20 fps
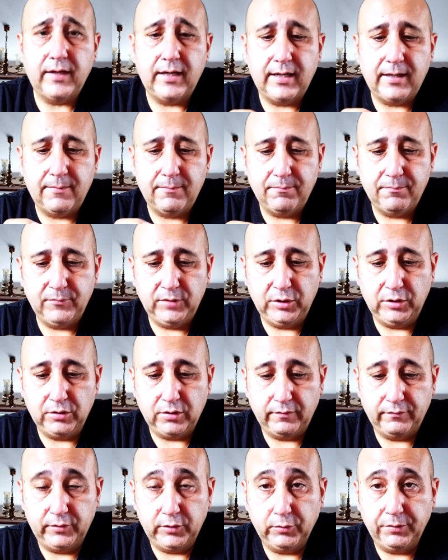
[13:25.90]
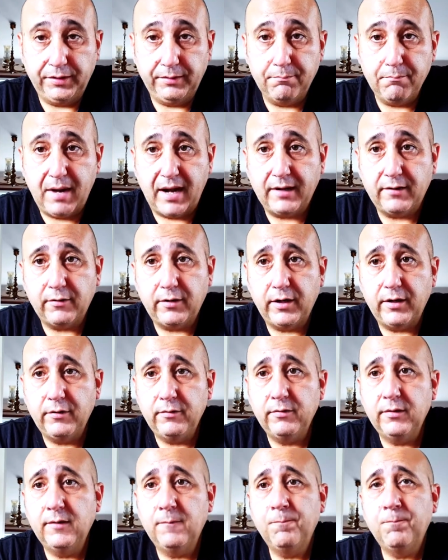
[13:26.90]
um, of doing
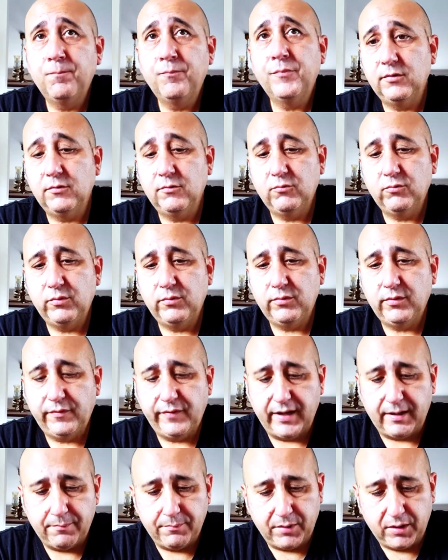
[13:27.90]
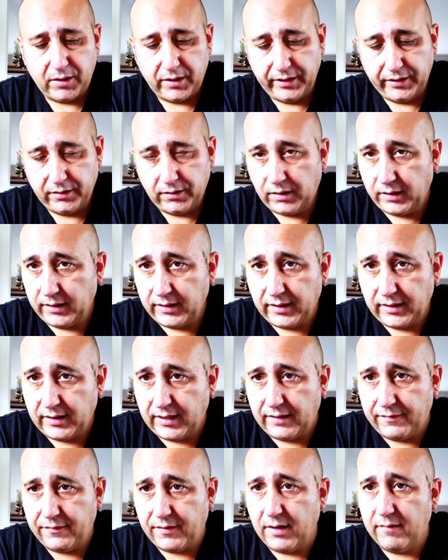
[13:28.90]
macro without buying like
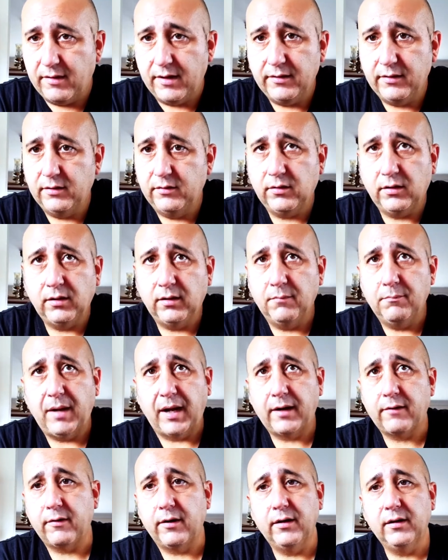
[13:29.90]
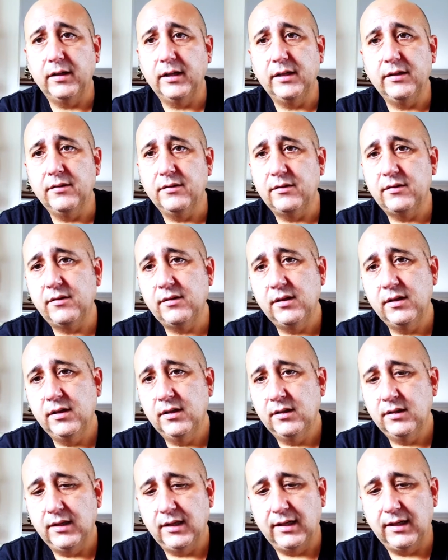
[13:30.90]
a $500 macro lens
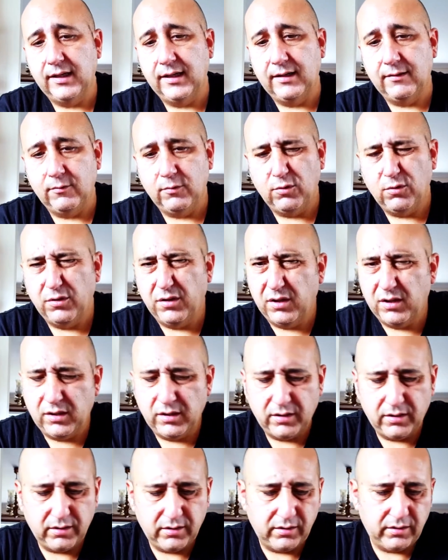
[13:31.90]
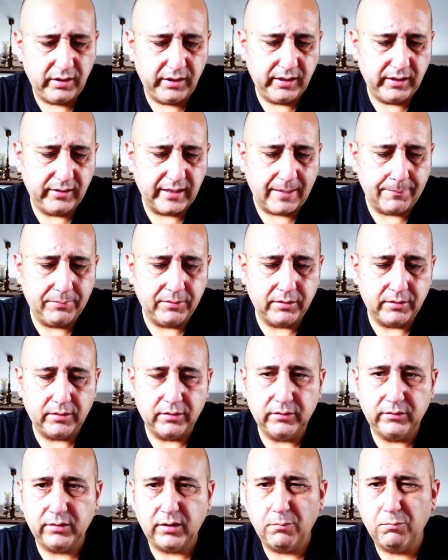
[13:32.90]
uh, or the, the adapter
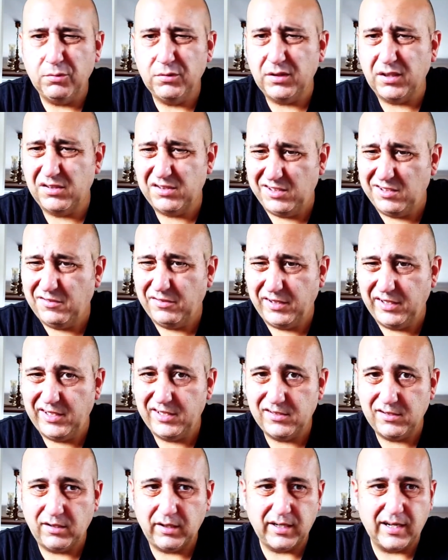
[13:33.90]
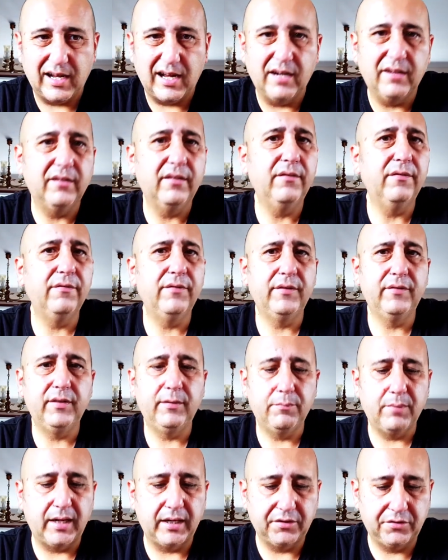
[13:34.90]
on top, which I still think is like 150
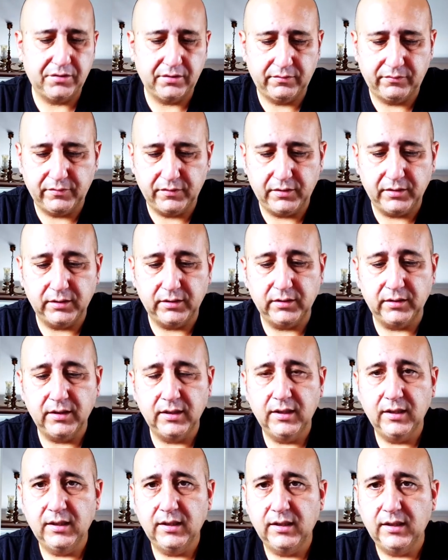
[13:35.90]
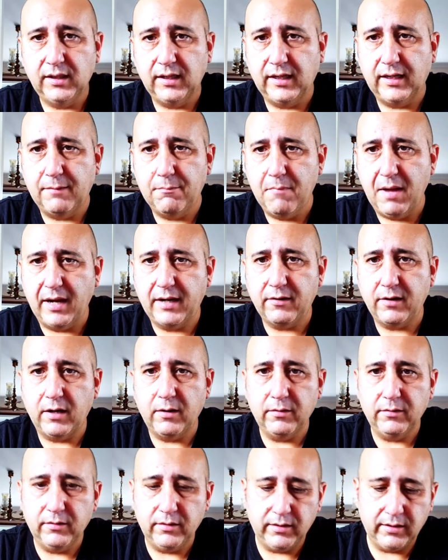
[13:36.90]
bucks just for the uh,
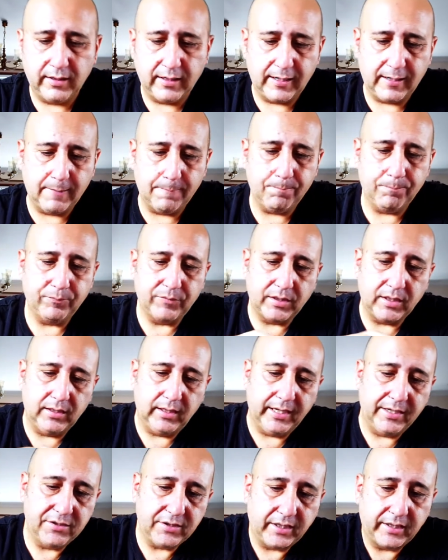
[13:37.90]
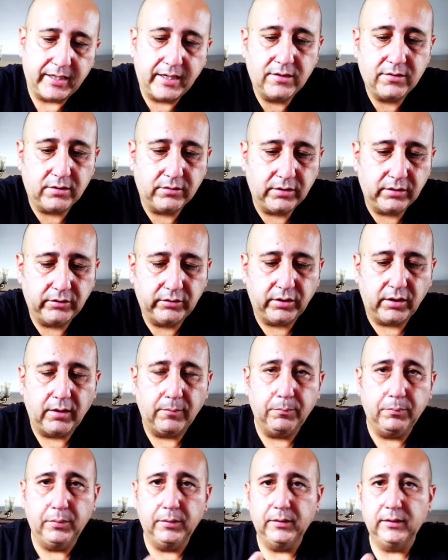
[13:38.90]
macro um, lens that goes on the
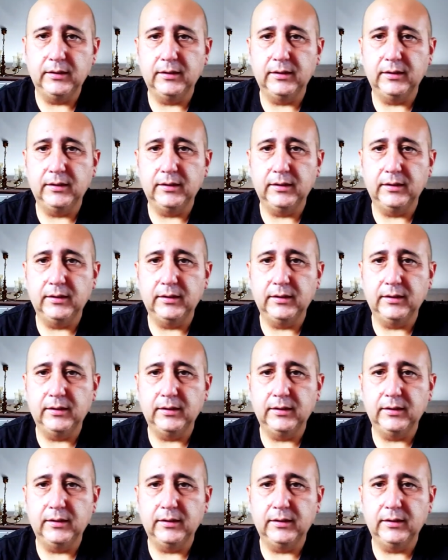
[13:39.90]
top